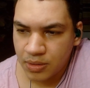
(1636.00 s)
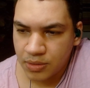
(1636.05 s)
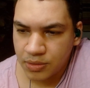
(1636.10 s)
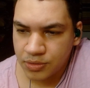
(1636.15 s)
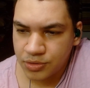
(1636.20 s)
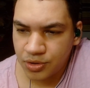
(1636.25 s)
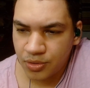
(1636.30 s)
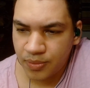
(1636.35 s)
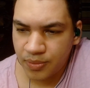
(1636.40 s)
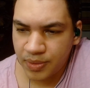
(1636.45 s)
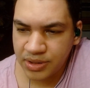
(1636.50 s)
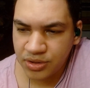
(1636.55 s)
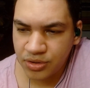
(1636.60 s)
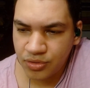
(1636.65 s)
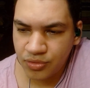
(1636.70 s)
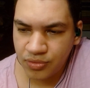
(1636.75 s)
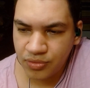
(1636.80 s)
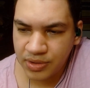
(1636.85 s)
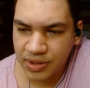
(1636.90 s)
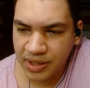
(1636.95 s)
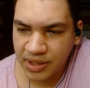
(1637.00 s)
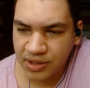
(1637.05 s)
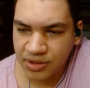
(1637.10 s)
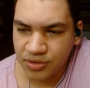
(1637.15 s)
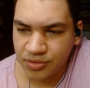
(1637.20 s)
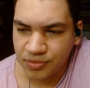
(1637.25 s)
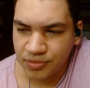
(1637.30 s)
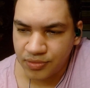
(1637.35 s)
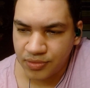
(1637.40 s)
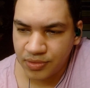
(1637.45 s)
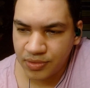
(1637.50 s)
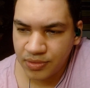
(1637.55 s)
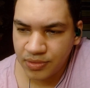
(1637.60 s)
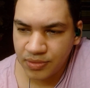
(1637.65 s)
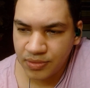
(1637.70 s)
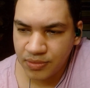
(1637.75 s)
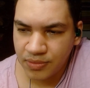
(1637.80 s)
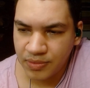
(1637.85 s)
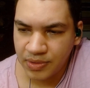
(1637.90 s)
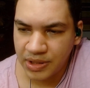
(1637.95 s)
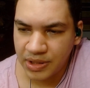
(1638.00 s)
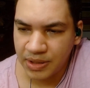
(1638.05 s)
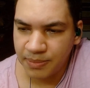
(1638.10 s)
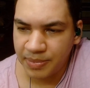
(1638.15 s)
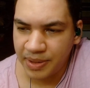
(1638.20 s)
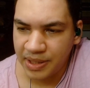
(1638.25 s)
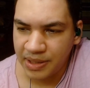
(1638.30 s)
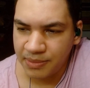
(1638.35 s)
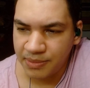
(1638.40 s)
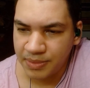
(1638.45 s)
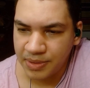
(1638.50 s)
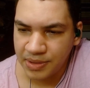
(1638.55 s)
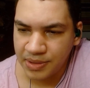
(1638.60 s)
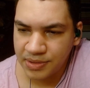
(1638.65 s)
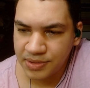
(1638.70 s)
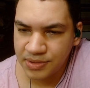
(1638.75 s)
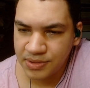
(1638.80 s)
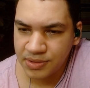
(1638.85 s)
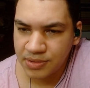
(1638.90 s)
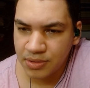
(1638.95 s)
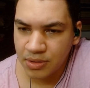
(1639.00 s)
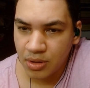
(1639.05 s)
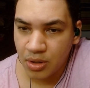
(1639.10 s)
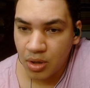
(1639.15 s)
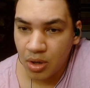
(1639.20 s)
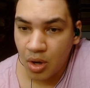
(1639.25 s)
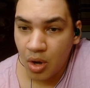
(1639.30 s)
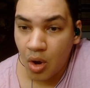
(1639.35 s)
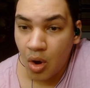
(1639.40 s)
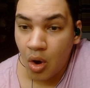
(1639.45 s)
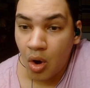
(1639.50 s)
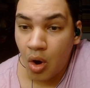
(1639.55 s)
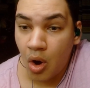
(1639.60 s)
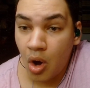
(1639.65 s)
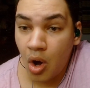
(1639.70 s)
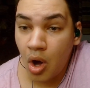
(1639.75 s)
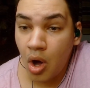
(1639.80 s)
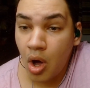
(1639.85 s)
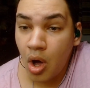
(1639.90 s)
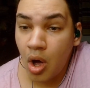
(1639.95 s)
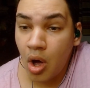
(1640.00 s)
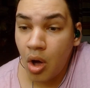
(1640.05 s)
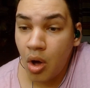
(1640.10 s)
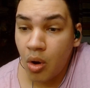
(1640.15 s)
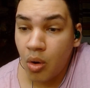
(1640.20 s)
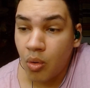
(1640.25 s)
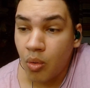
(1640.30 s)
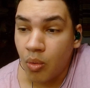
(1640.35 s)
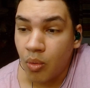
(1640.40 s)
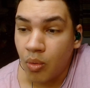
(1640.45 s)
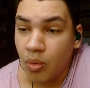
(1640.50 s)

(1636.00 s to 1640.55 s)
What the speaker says: So what do they do to the babies? Oh!